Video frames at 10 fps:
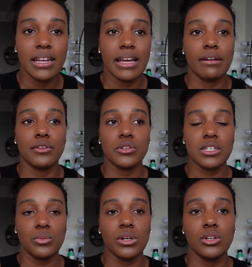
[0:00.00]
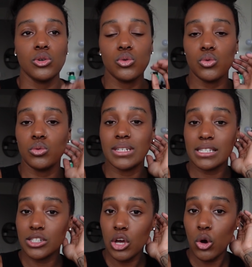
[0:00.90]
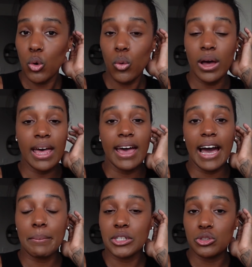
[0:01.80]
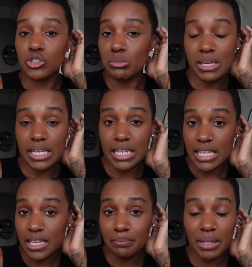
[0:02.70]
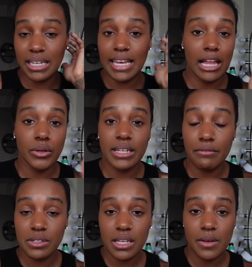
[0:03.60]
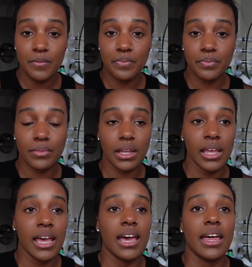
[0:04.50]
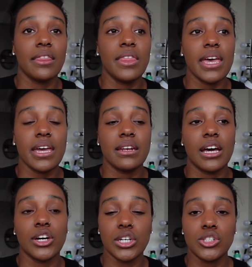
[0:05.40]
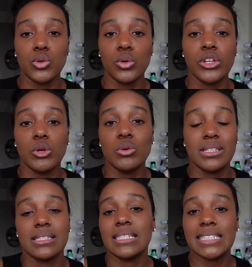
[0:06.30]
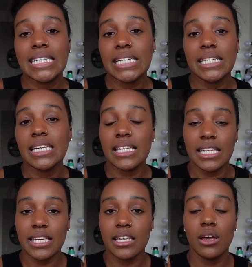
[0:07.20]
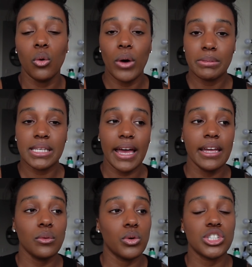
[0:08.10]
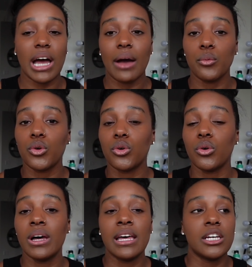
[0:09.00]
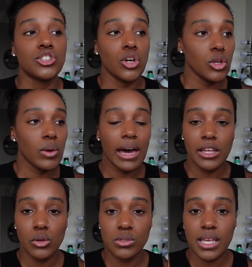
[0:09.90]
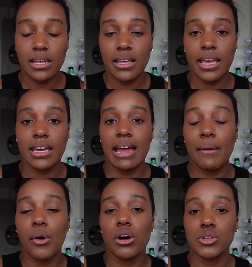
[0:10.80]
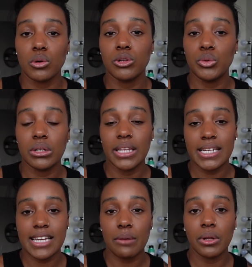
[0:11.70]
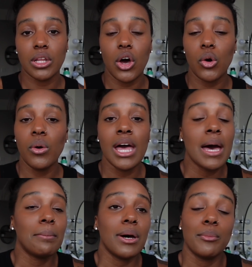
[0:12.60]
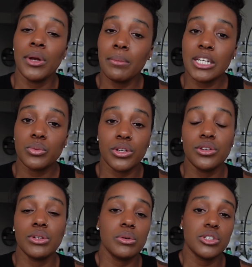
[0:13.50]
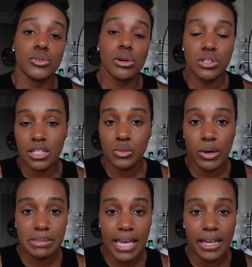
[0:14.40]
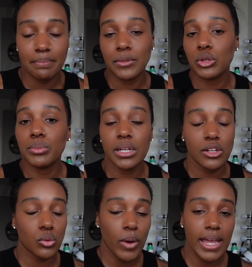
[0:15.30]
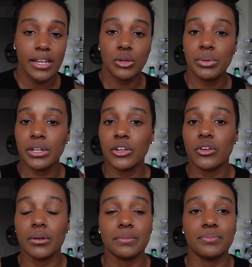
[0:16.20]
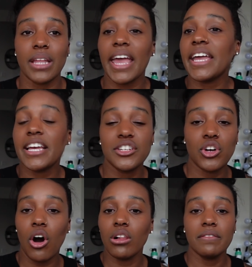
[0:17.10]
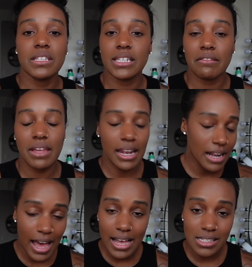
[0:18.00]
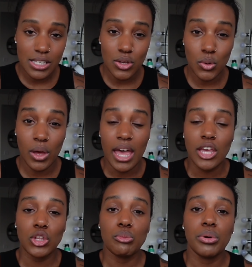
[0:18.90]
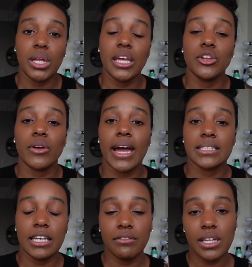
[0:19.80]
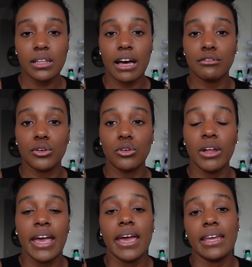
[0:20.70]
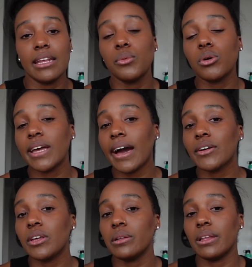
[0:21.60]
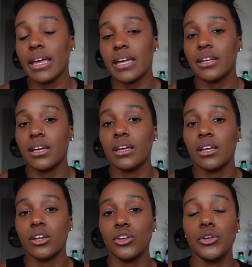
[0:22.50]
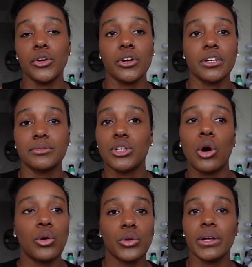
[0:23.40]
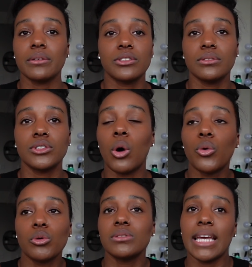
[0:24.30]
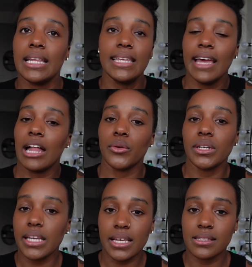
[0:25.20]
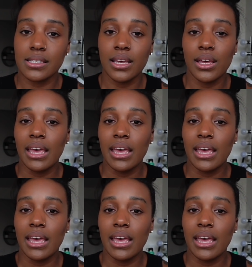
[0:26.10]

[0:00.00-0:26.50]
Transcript: Now, if you're someone who doesn't know how much you should be eating in a calorie deficit, then a good tool to use is the TDE website, which I will show you how to use it, and I will also include a link down below. But pretty much what you do is you go to this website, you put in your weight, you put in your age, all of the stuff that it asks you, you put in your activity level, and it will calculate your total daily calorie needs.